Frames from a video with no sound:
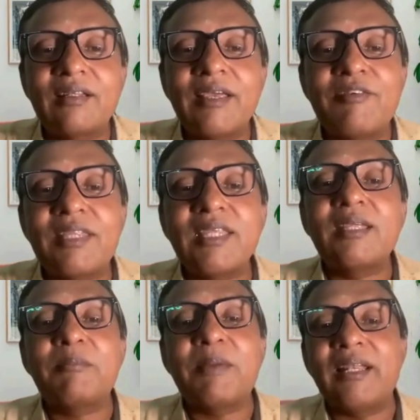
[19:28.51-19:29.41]

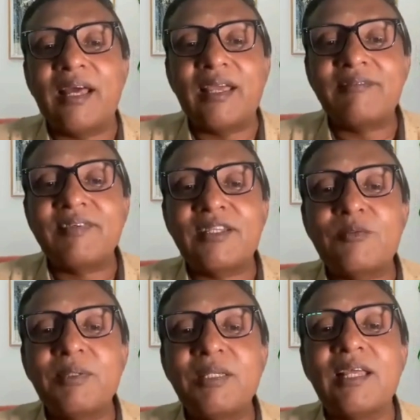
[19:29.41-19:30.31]
everything in my life, it
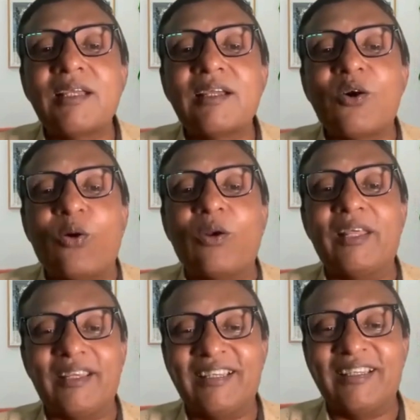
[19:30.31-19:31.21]
has been like a
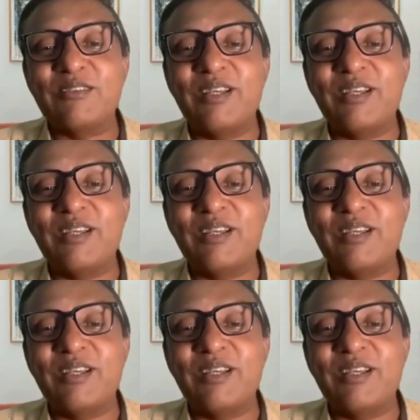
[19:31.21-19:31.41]
calling.